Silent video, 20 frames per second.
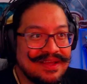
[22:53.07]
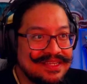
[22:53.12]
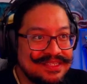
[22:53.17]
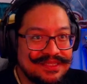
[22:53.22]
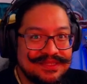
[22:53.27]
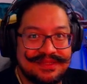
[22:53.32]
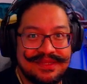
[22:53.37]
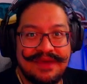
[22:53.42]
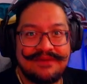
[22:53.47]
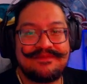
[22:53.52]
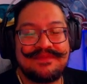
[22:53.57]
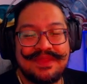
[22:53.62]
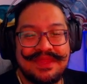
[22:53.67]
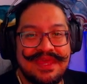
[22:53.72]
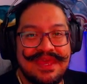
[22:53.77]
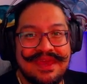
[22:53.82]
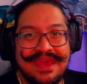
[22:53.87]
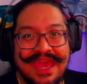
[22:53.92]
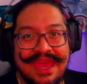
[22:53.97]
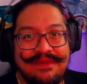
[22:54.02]
is
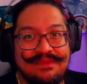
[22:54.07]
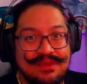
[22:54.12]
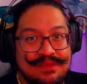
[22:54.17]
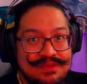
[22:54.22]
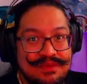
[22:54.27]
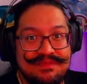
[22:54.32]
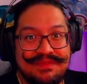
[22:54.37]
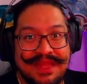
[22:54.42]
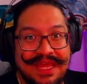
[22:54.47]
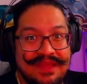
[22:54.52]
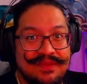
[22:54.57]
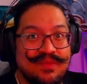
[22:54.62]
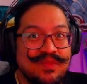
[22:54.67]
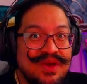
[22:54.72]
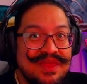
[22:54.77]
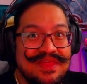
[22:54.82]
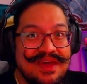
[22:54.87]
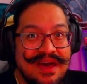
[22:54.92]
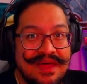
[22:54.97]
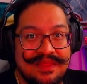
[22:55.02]
definitely a game to be played
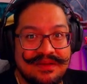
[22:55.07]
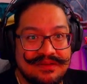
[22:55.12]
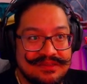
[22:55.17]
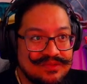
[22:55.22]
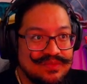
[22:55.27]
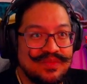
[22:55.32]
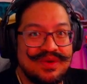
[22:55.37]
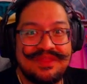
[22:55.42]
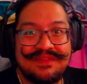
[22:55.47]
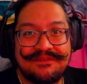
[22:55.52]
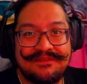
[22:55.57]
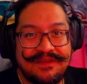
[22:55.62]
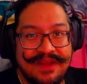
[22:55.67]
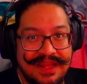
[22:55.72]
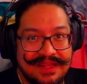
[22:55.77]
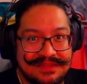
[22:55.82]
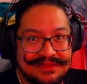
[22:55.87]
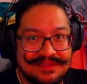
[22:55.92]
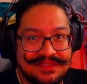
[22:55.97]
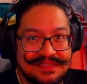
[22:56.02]
with others, with
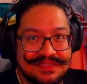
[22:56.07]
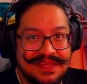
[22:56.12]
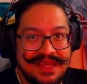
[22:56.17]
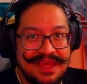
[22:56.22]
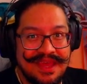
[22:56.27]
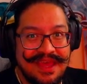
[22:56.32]
friends.